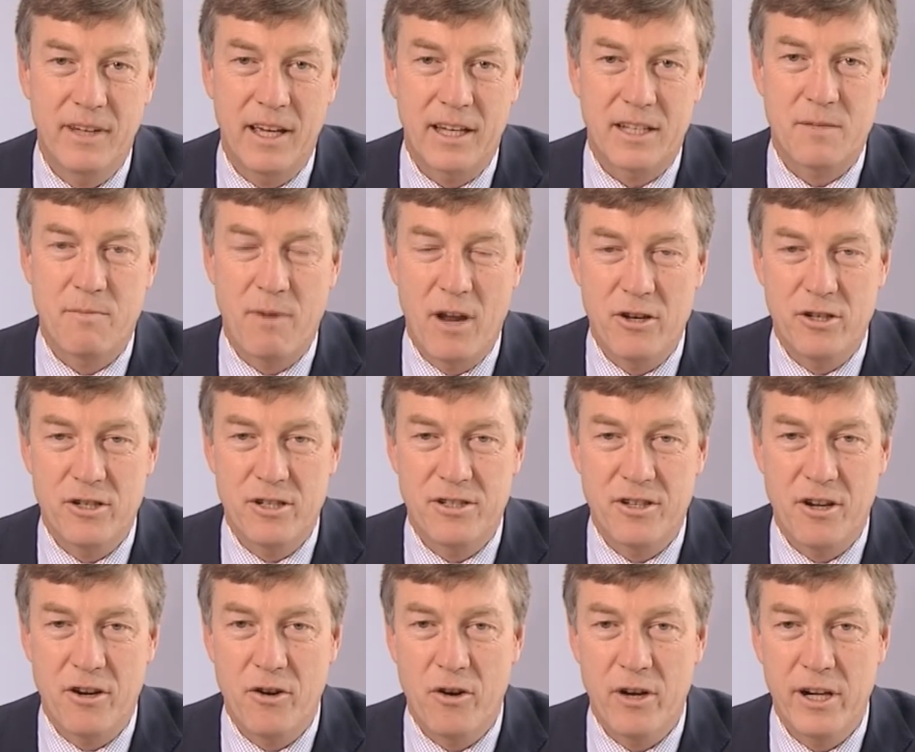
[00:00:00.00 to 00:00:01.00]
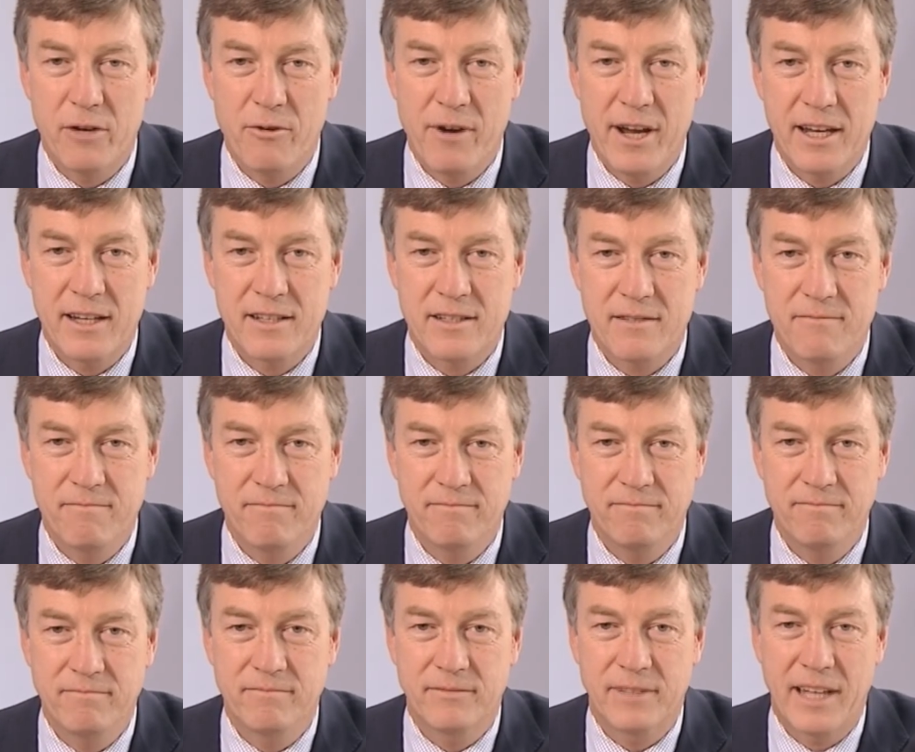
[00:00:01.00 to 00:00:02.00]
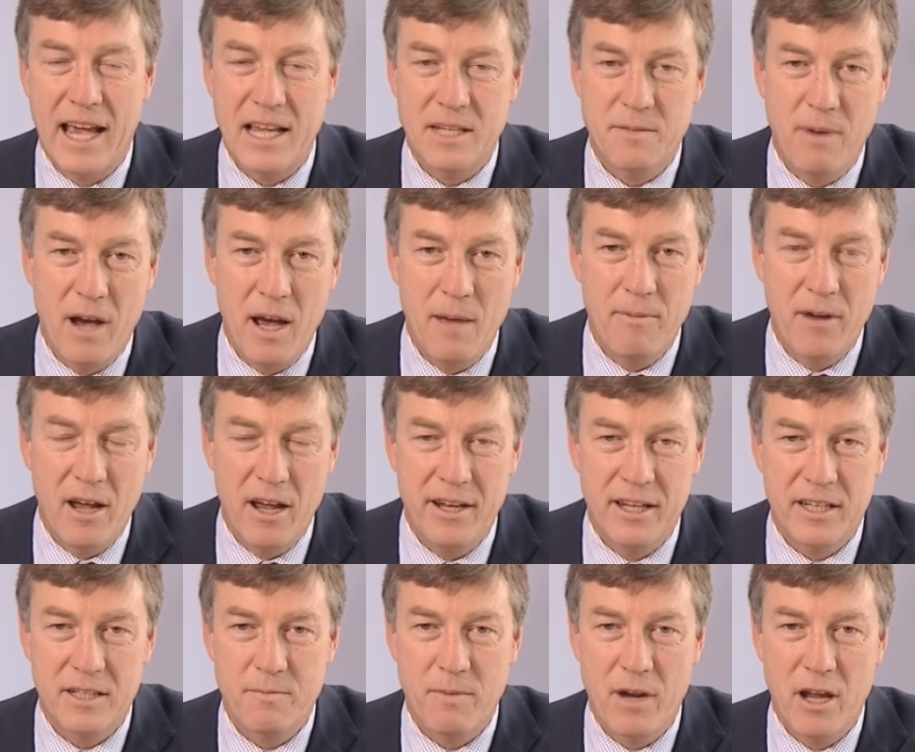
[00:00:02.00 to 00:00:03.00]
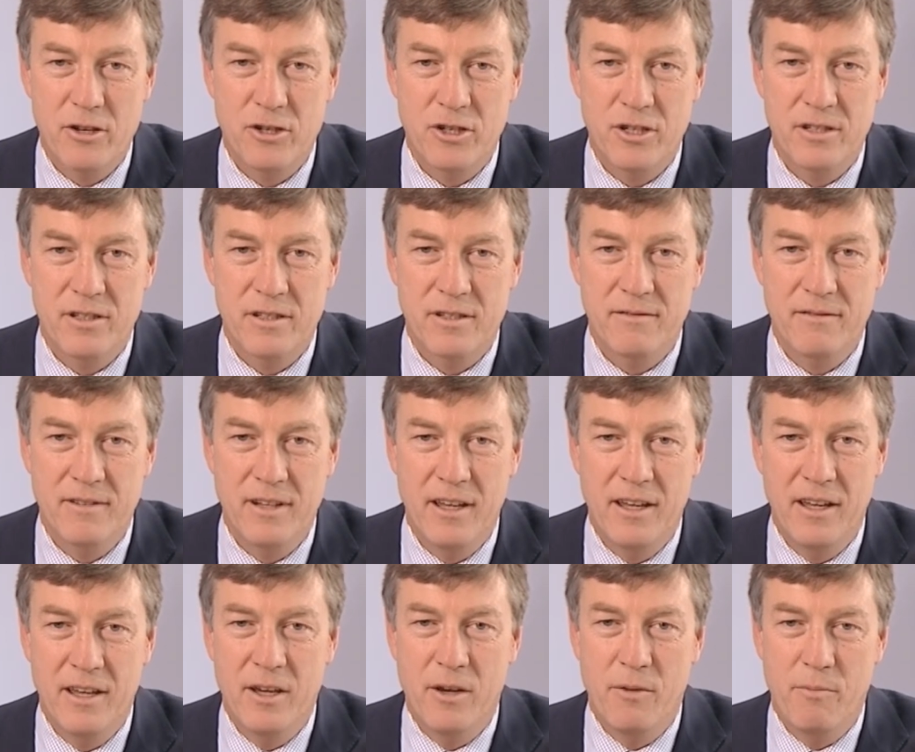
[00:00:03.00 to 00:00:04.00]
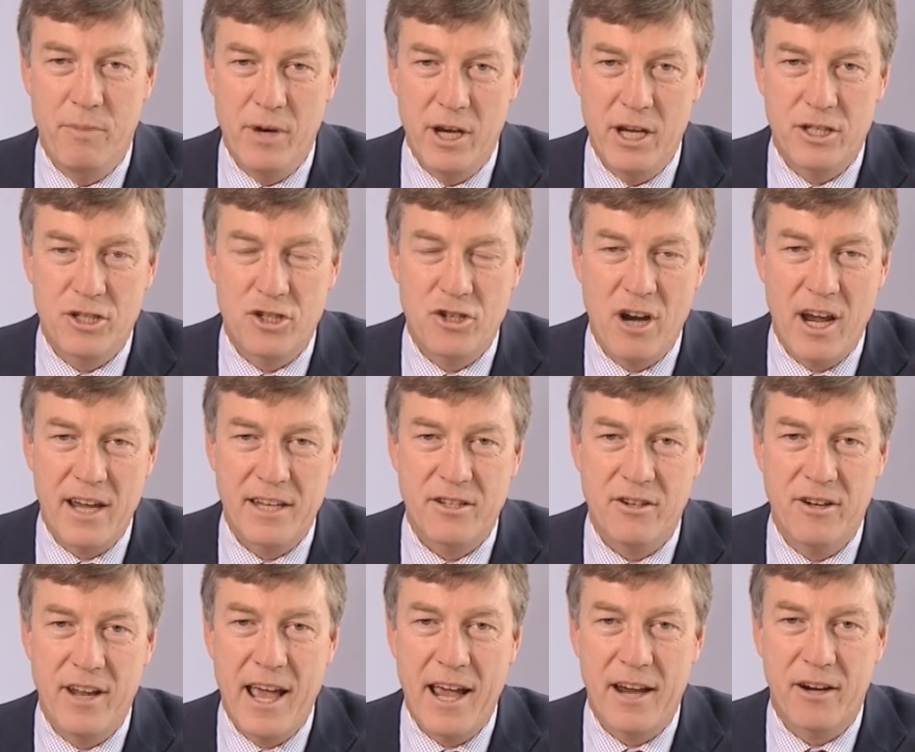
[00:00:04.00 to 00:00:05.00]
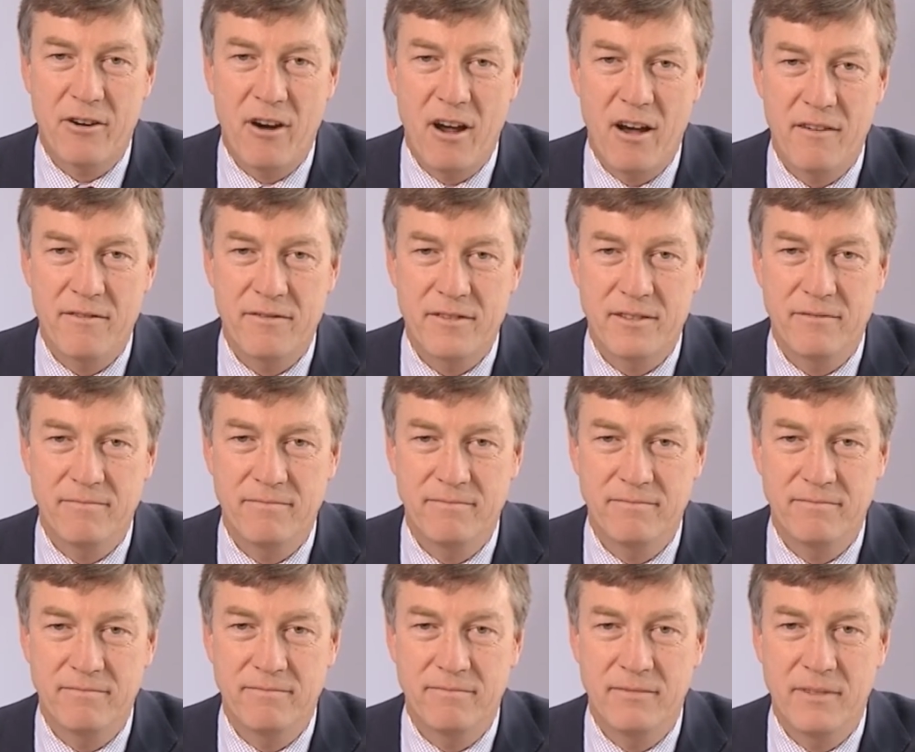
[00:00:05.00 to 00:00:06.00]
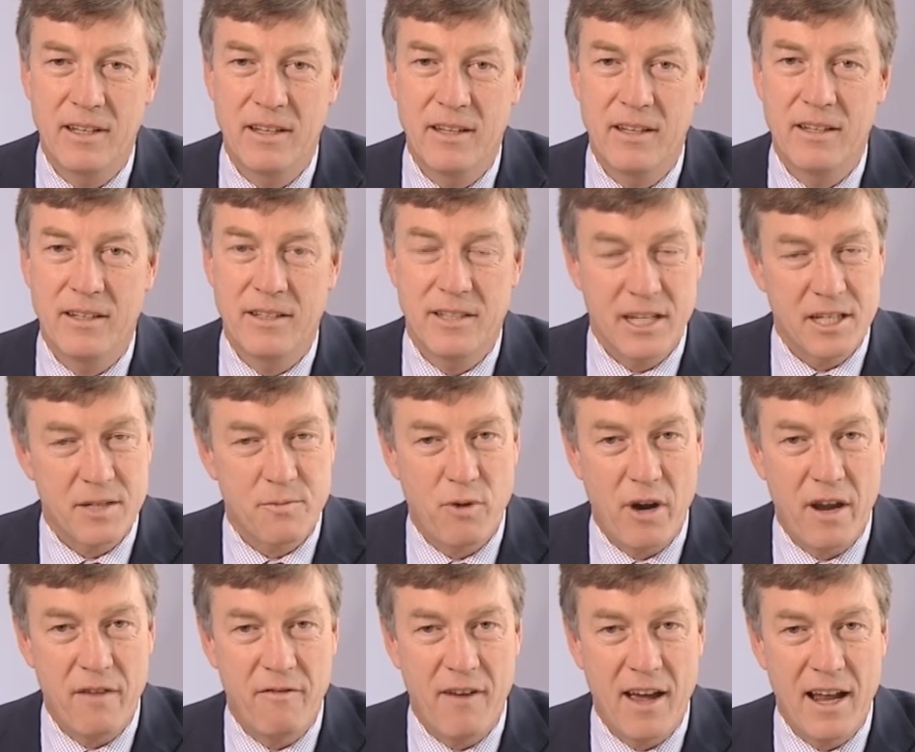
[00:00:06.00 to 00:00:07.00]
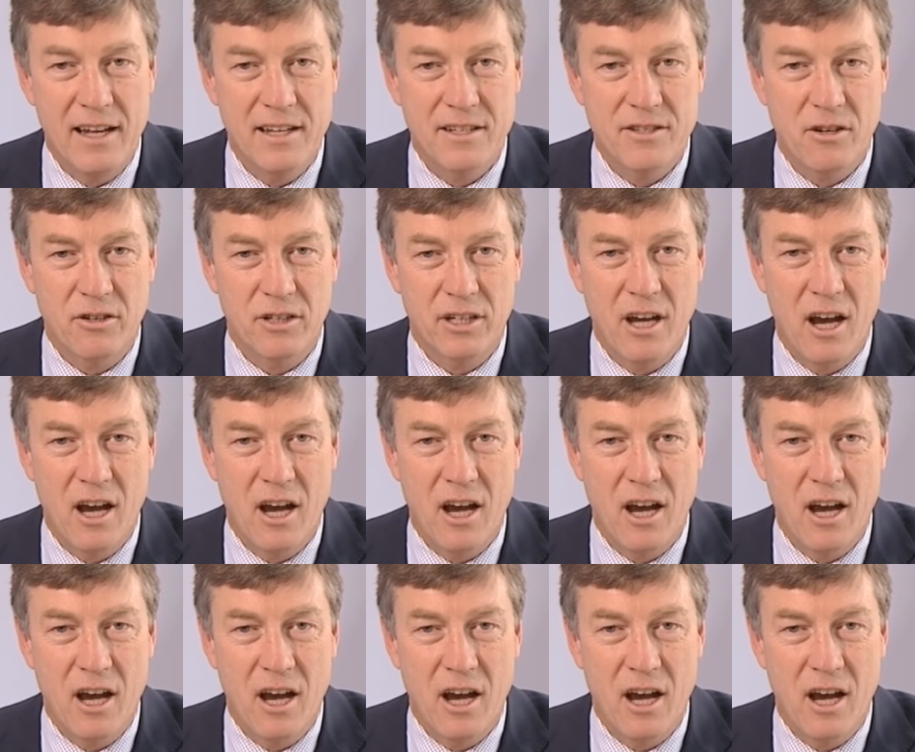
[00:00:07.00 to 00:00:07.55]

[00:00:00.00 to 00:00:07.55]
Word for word: Explosions on oil rigs, gas pipeline explosions, bird strikes on aircraft, disc brake failures on